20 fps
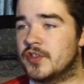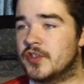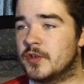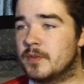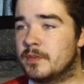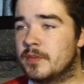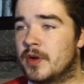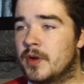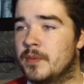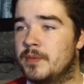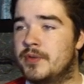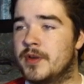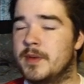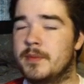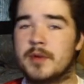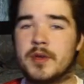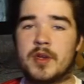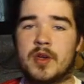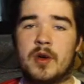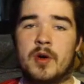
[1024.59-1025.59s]
Jumbo
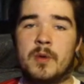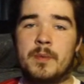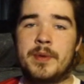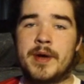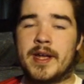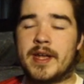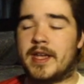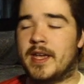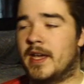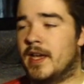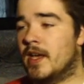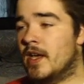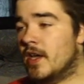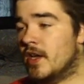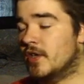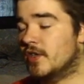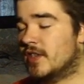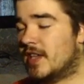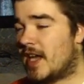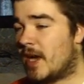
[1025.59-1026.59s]
Premium Gold pack here.
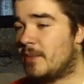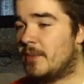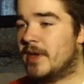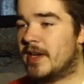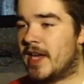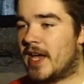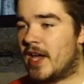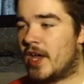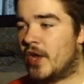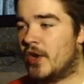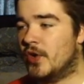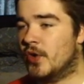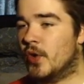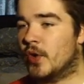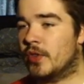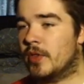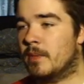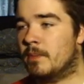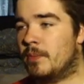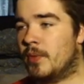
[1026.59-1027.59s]
Can we get
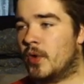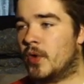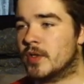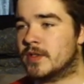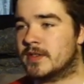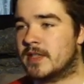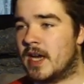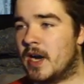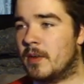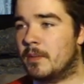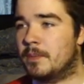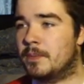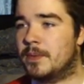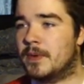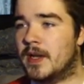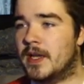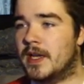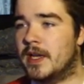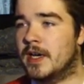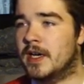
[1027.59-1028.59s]
another board down
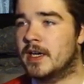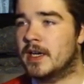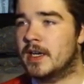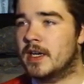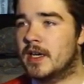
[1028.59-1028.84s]
player?